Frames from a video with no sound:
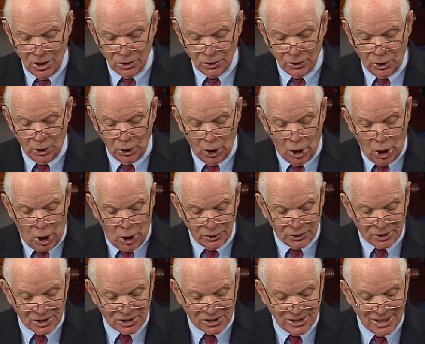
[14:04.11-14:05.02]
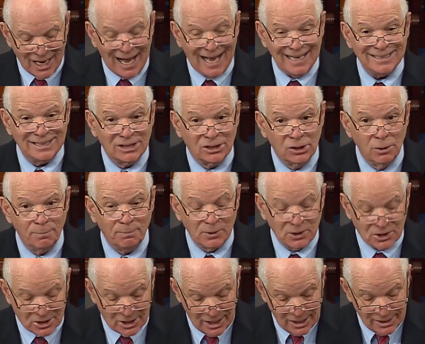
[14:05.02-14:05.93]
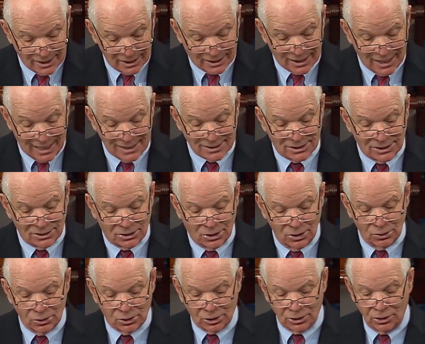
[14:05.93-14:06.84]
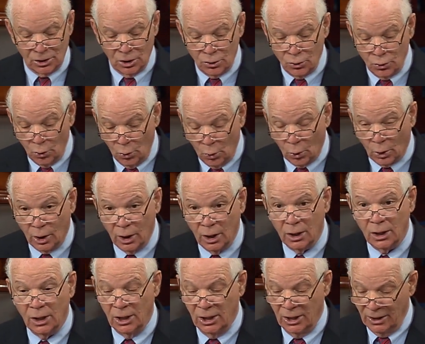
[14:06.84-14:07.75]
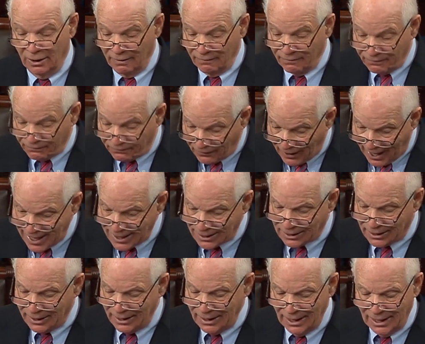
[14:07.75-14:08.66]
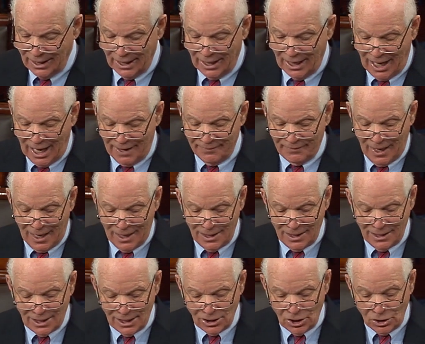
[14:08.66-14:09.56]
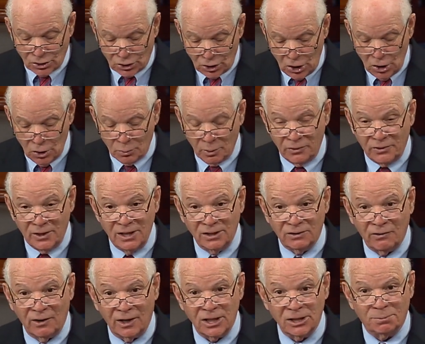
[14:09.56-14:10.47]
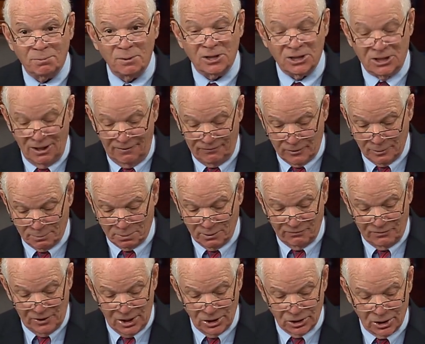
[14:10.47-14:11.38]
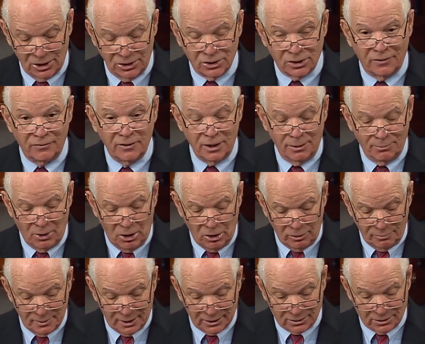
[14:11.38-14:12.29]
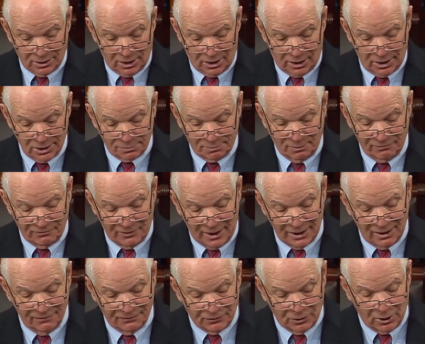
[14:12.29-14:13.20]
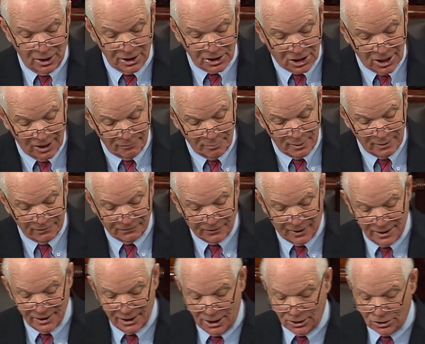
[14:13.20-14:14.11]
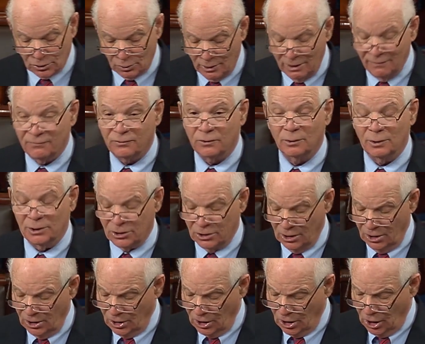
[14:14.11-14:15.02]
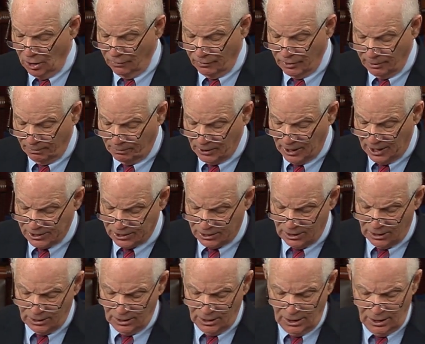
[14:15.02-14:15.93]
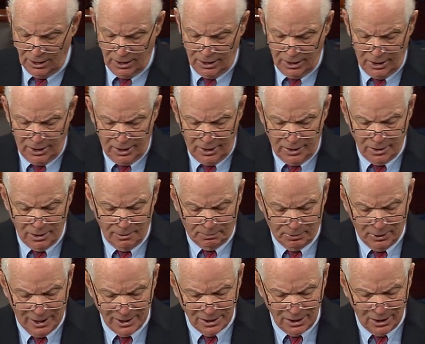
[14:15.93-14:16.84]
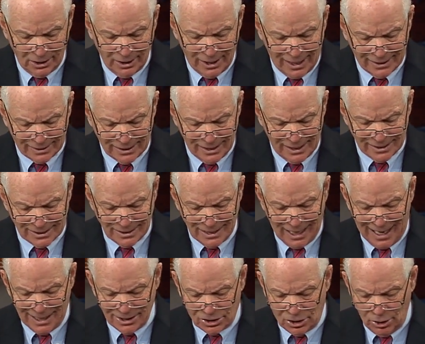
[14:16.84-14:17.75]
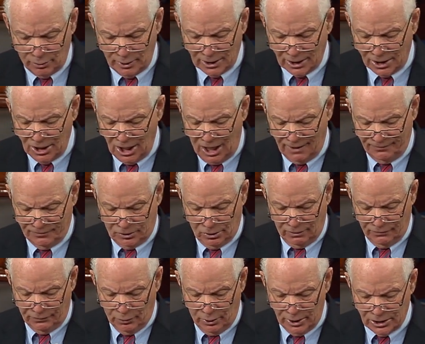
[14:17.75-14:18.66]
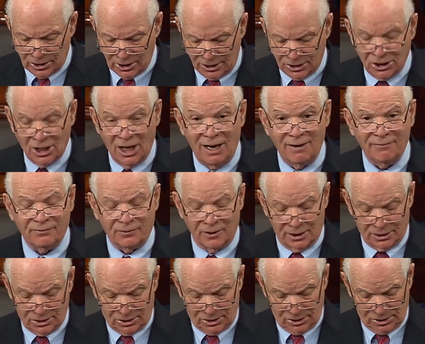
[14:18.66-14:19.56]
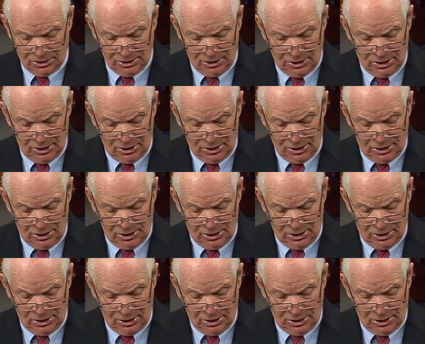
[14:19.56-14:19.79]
the law does not supersede the Constitution, nor, frankly, have anything to do with these very specific provisions of the Emolument Clause, preventing foreign government financial influence over the president. The president-elect is not doing enough to avoid such conflicts.